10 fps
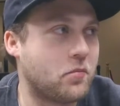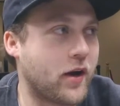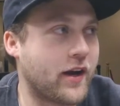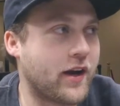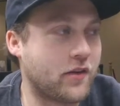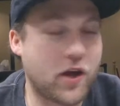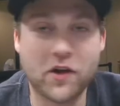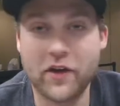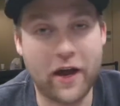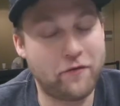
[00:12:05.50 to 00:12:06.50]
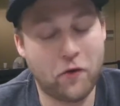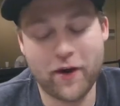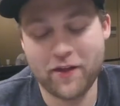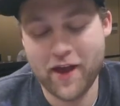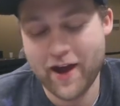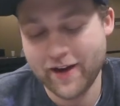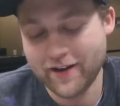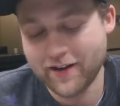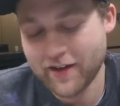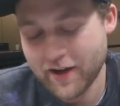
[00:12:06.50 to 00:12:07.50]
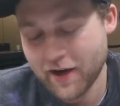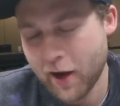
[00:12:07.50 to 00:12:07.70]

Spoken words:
But luckily I avoided that, and then